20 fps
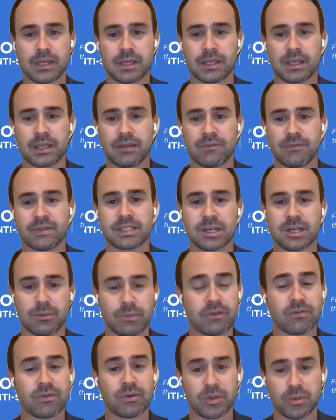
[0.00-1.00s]
If it's
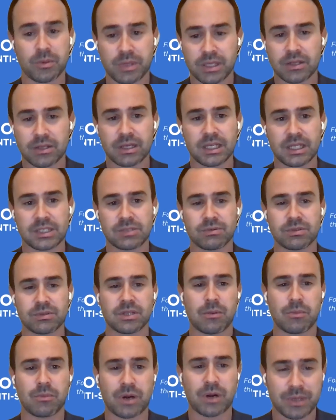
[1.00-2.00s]
coming from the Middle East with the
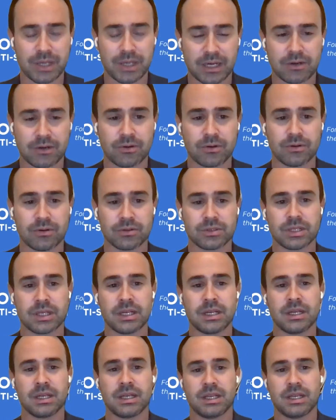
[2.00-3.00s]
Abrahamic Accords,
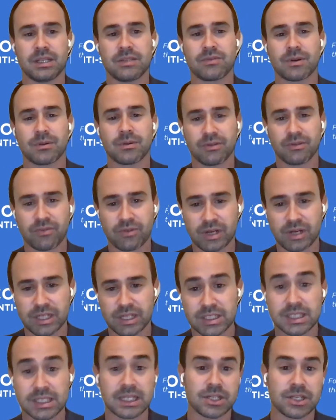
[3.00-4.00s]
it's from different
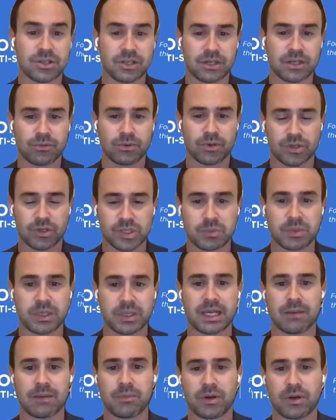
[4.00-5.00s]
legislation that we're going to speak
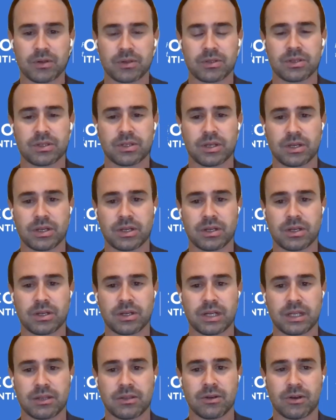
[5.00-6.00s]
about
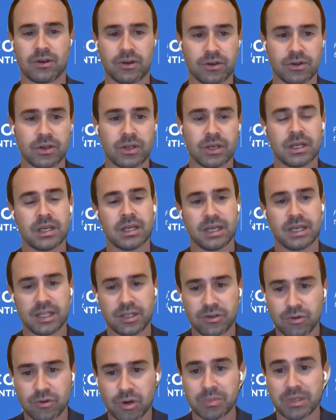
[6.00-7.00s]
later on in
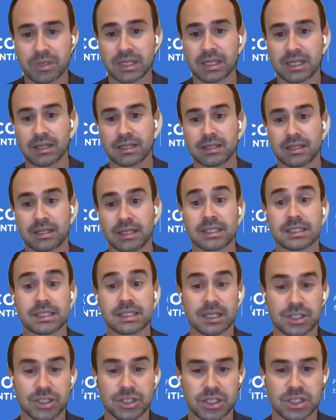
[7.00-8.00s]
Europe that things
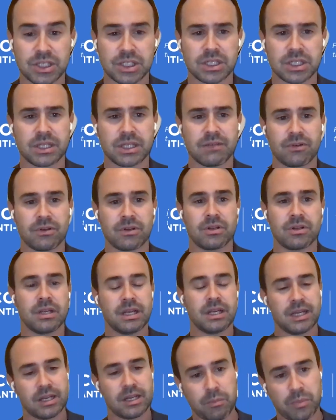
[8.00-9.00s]
are changing. Even
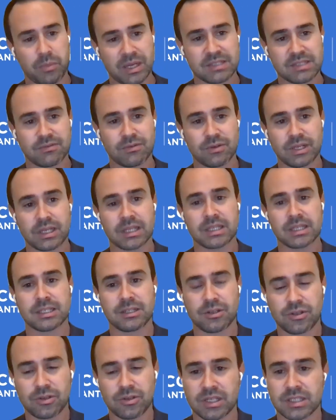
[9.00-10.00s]
in the past 4 years in
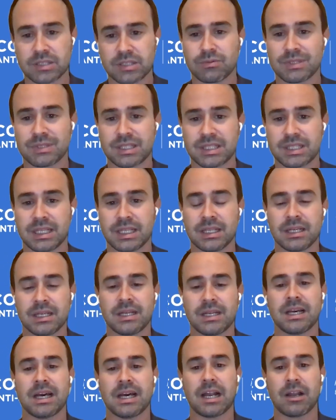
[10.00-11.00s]
the US, we see
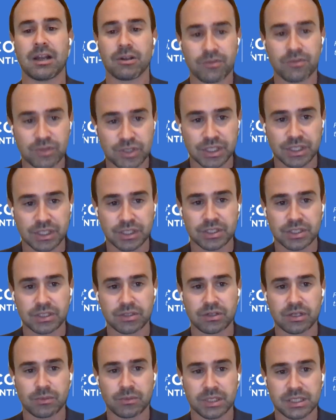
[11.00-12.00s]
a lot of change in the
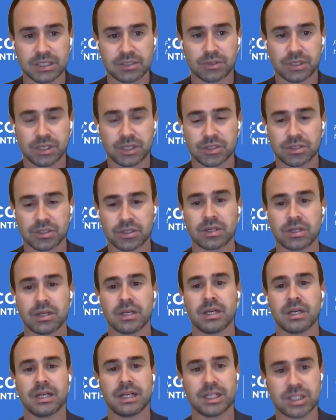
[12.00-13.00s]
administration,
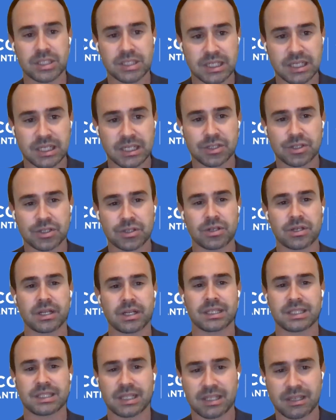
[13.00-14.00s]
legislation,
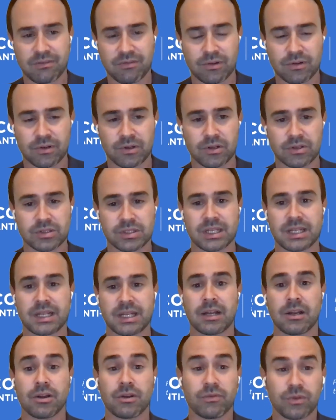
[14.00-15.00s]
executive orders, and a
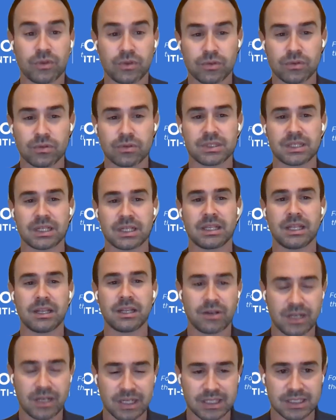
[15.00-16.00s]
lot of tools that
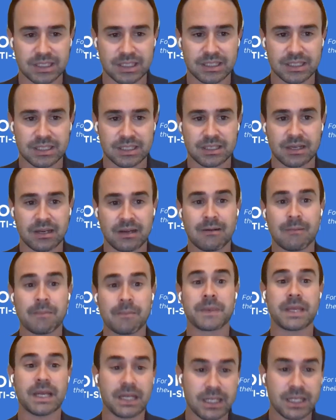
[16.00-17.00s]
didn't exist
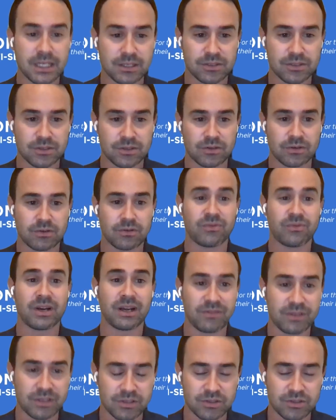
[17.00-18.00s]
10 years ago,
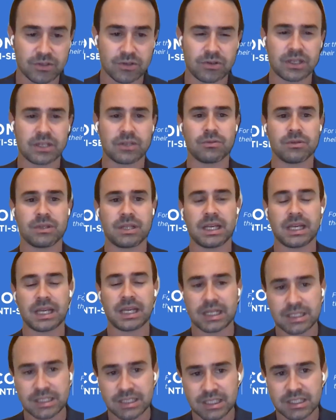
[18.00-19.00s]
5 years ago, that today
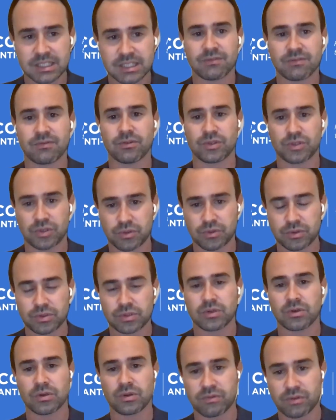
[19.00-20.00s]
exist for Jews
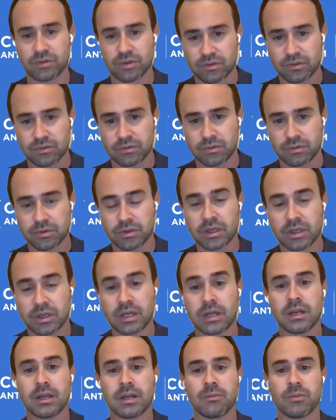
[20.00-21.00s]
all over the world.
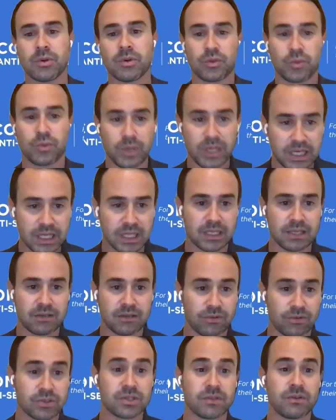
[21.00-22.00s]
But we need,
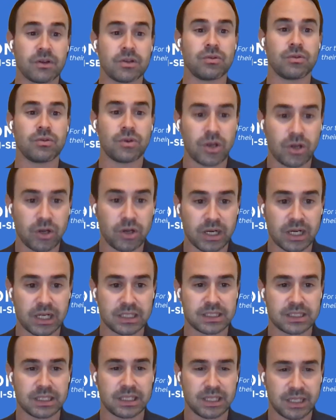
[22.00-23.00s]
first of all, to recognize
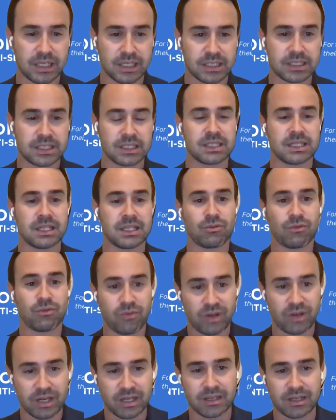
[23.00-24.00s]
that they exist and to
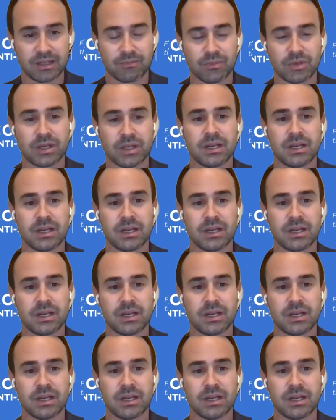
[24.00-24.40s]
find them,